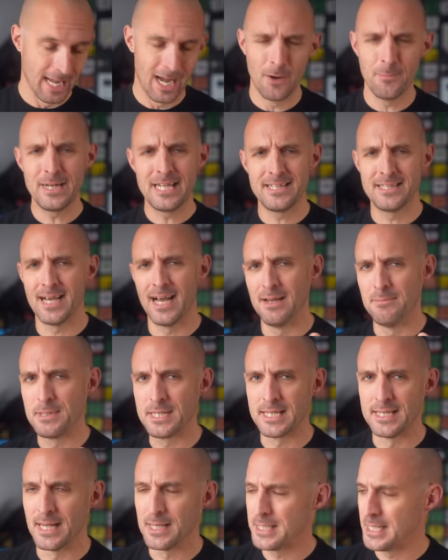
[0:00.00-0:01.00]
How many times
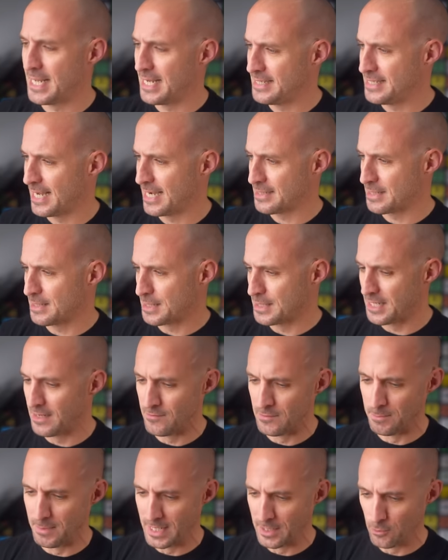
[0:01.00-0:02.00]
can I say Tactix
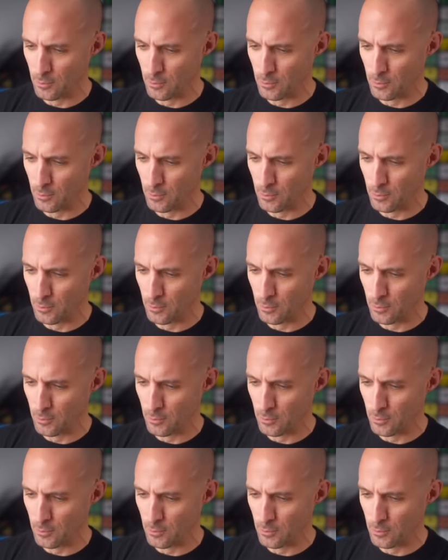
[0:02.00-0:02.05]
7, by